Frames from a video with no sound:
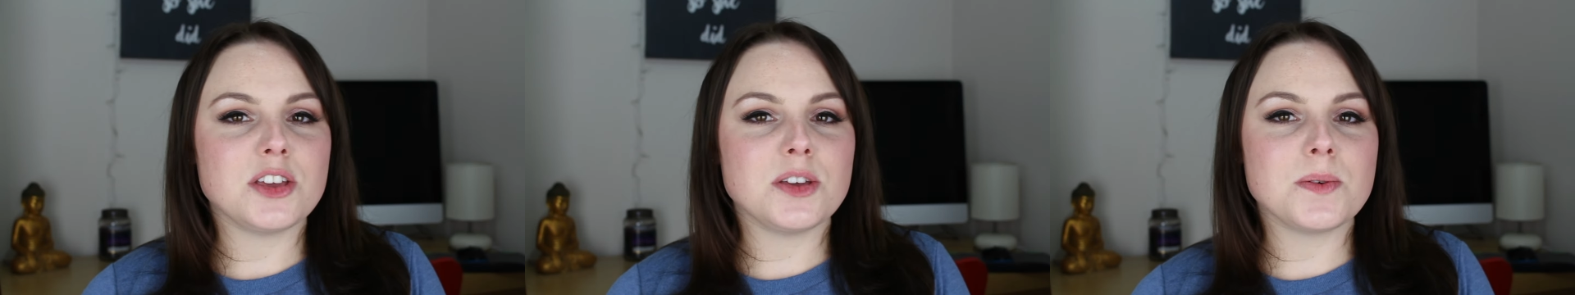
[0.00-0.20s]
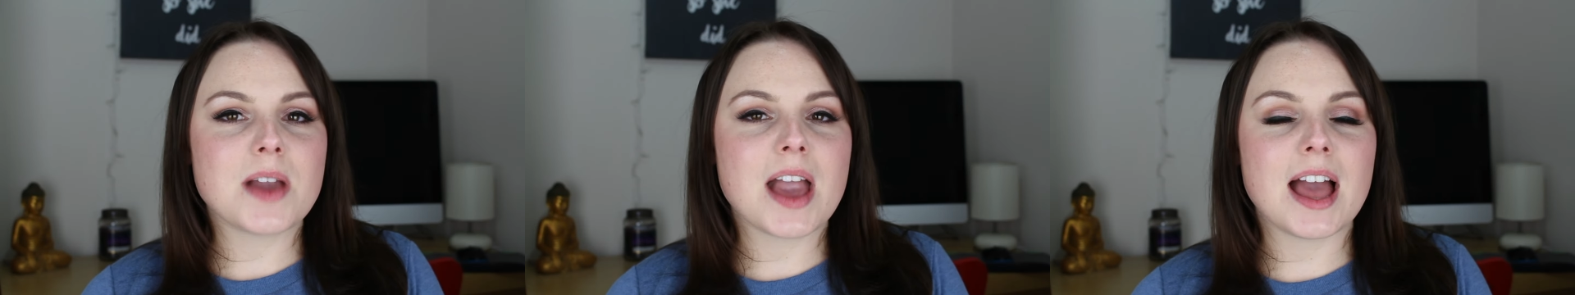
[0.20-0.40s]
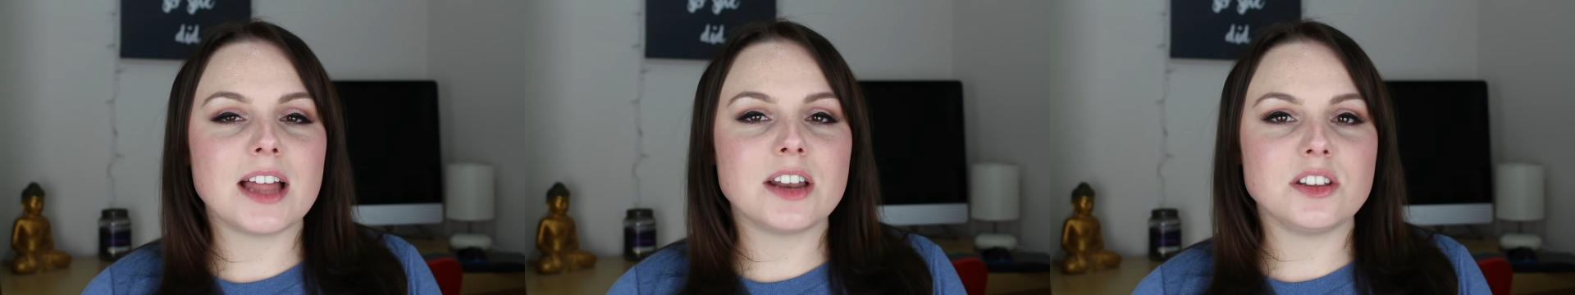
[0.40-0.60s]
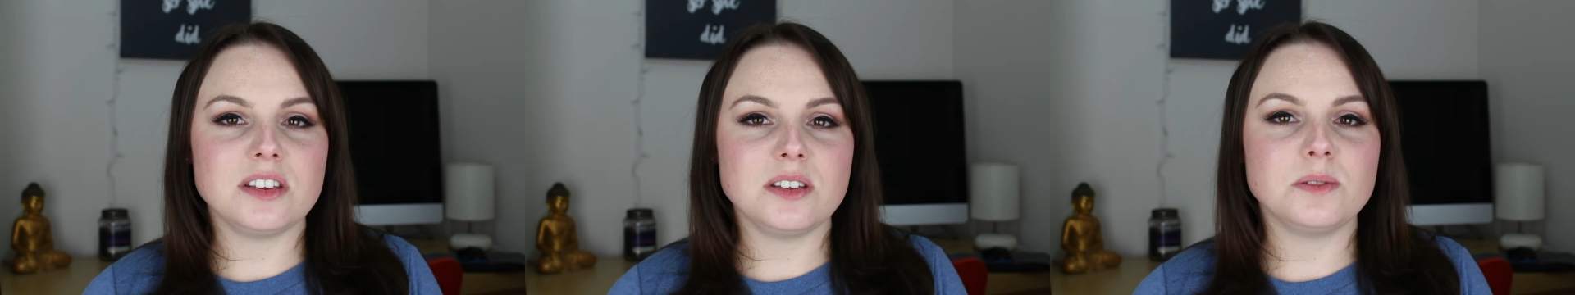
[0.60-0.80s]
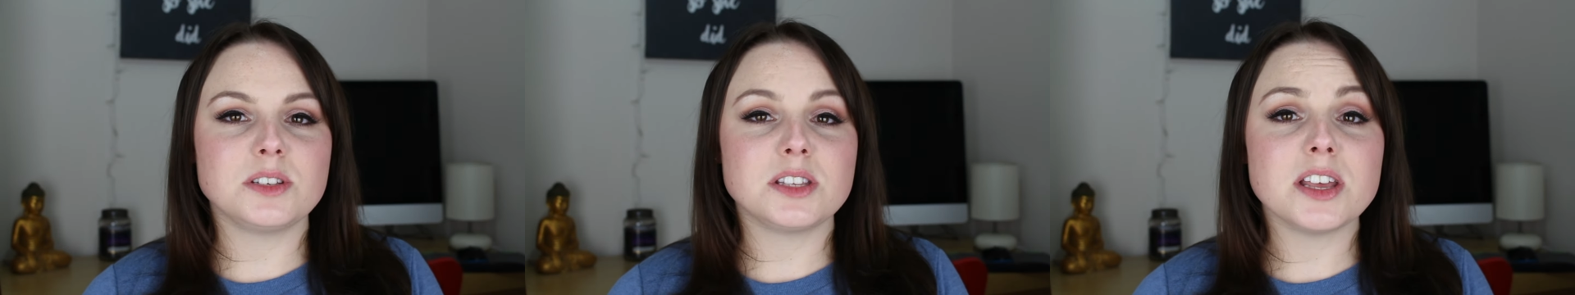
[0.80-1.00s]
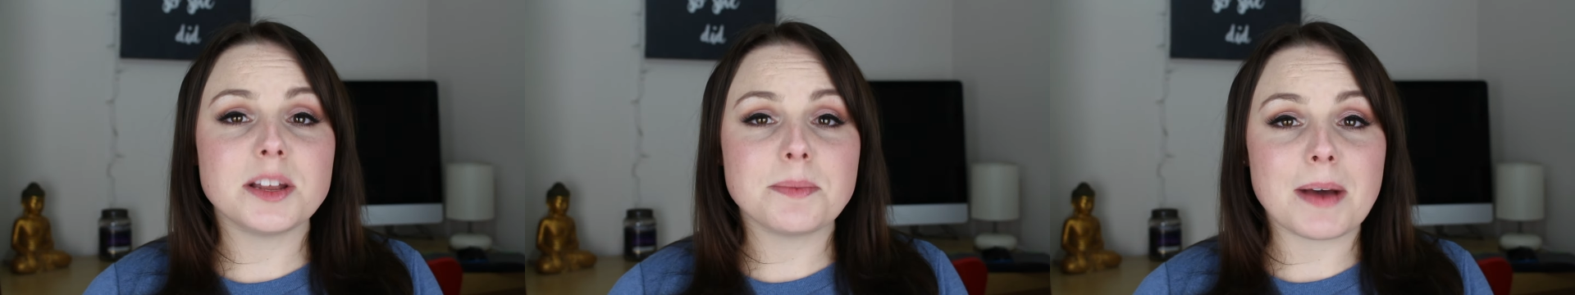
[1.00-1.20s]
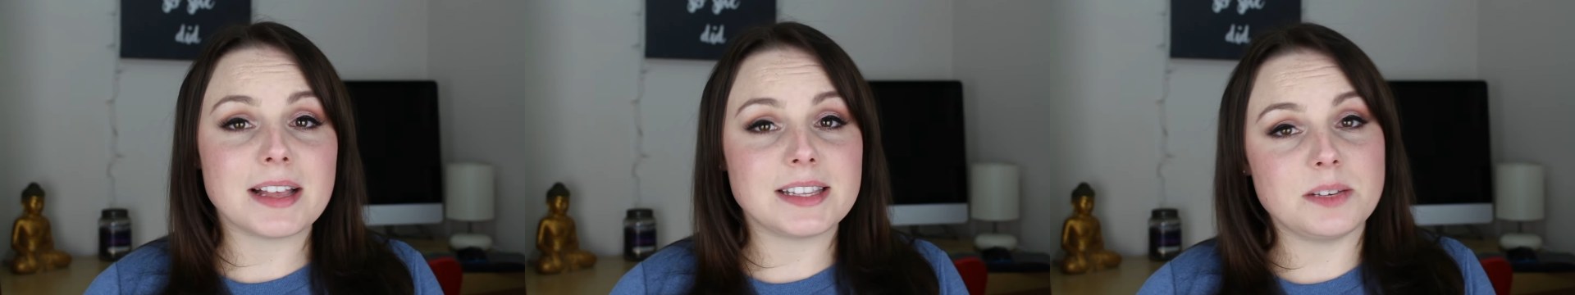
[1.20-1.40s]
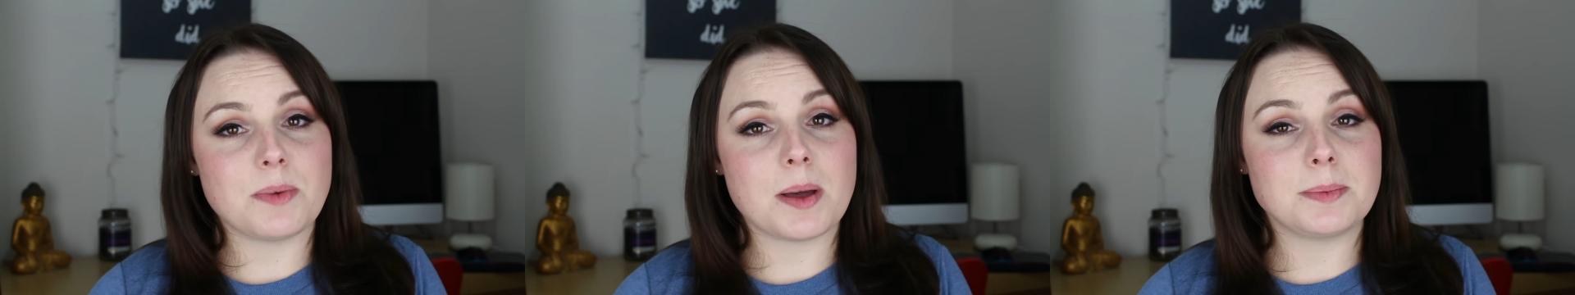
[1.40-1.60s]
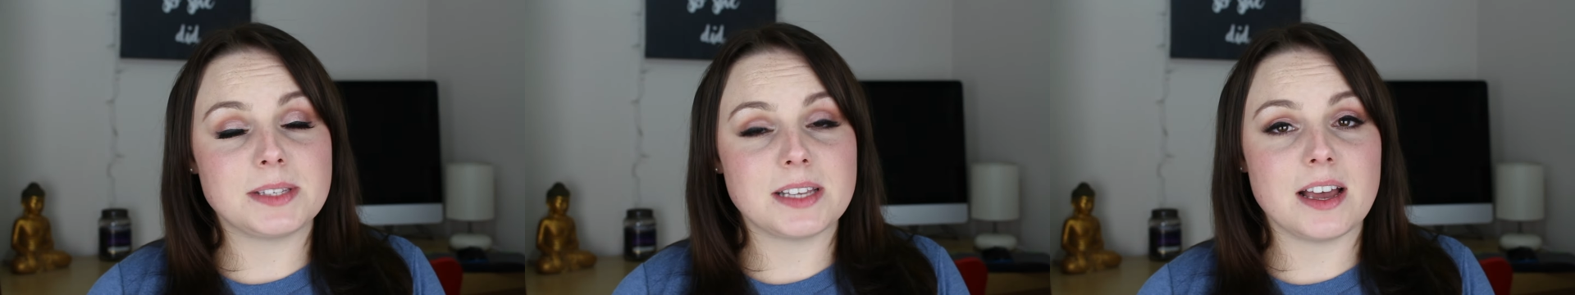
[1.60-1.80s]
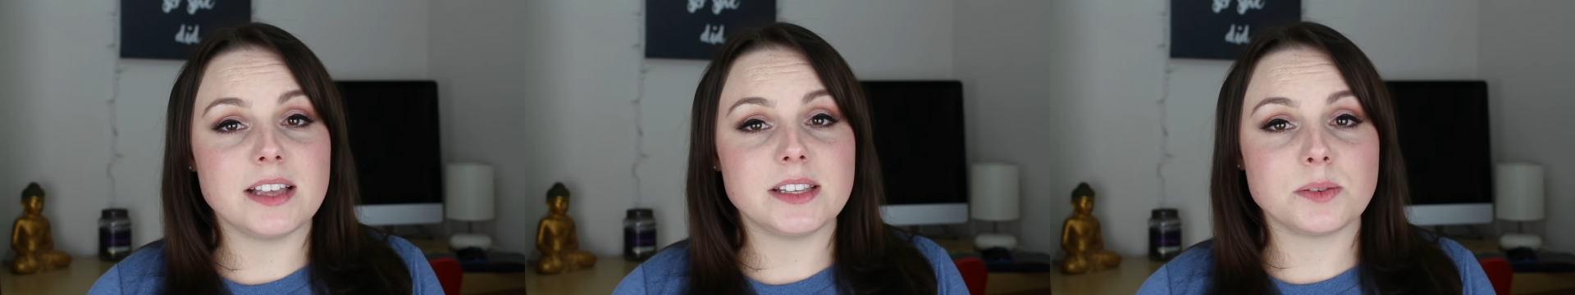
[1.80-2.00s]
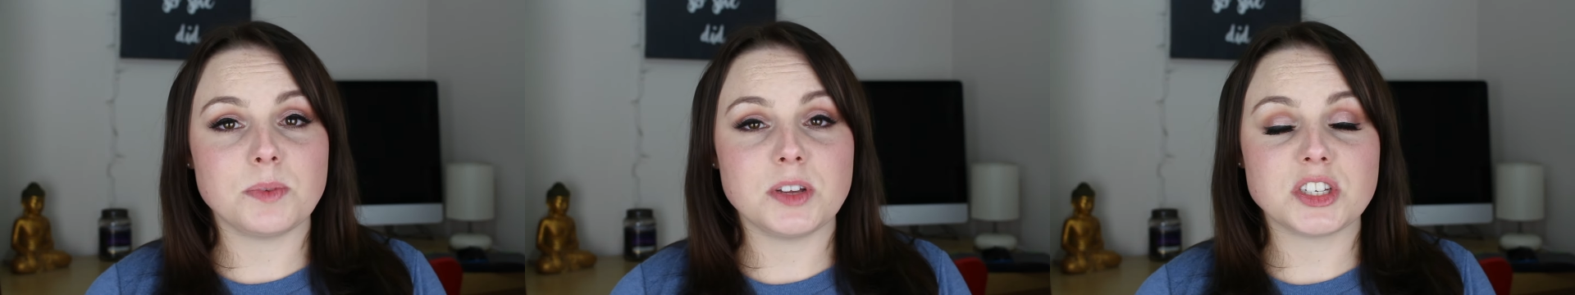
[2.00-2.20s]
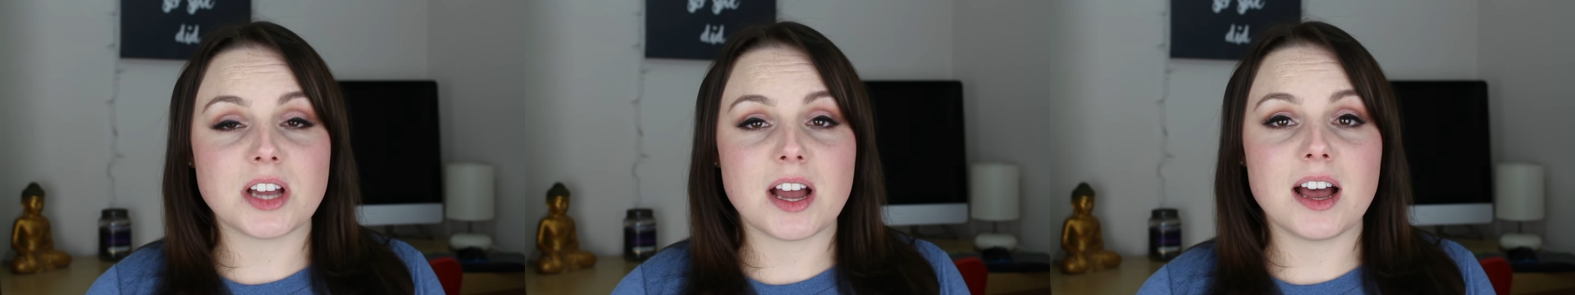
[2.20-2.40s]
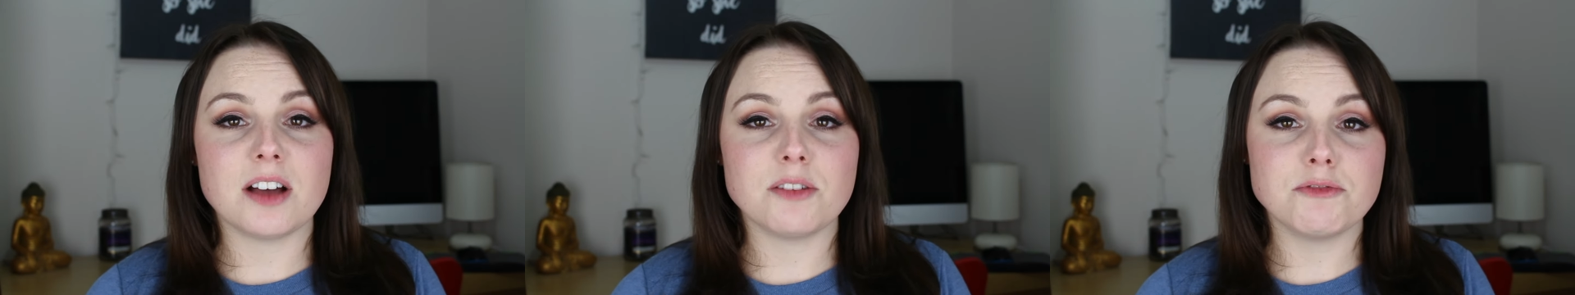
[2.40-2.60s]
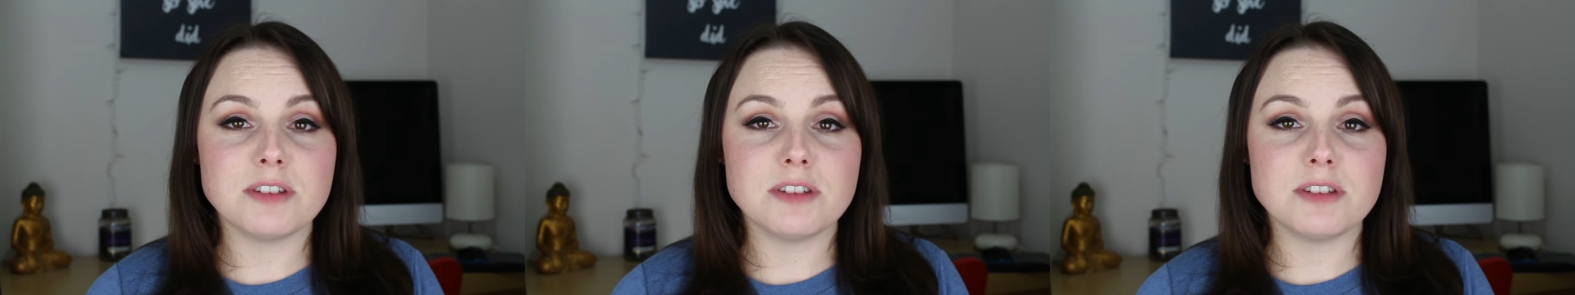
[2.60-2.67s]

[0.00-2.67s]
you can use third-party websites which are